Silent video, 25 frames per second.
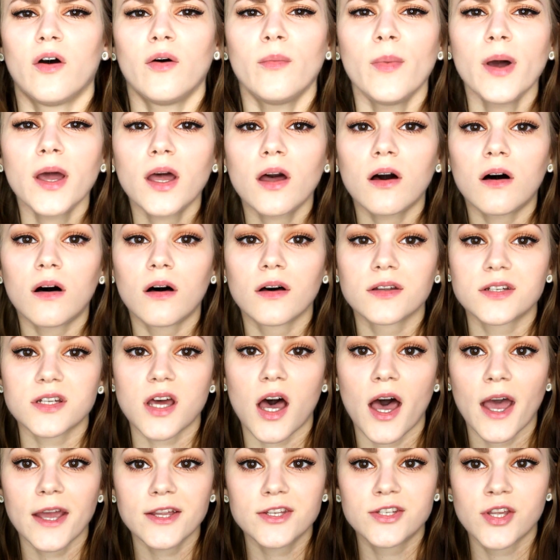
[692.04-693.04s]
Oh my god,
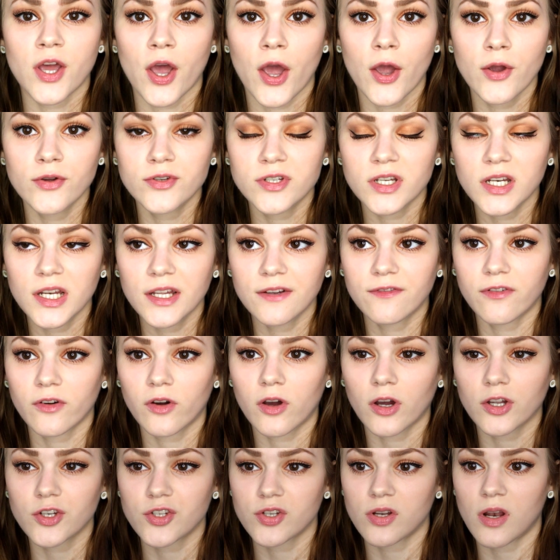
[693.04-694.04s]
I totally
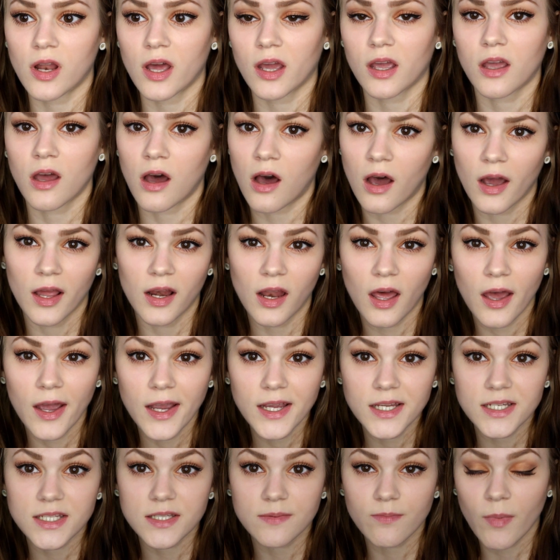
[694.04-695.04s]
forgot to like
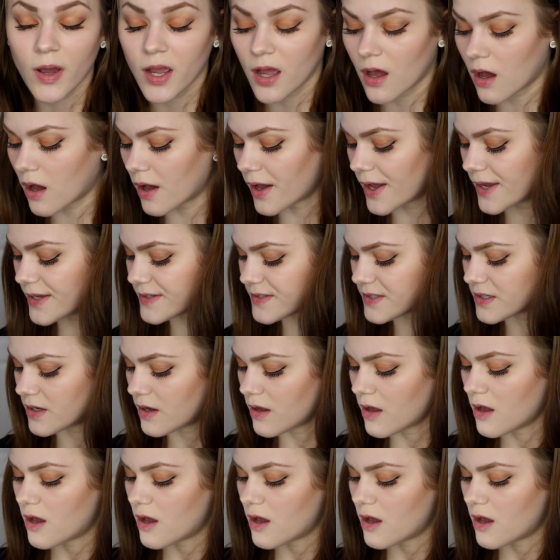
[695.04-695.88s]
highlight my eyes.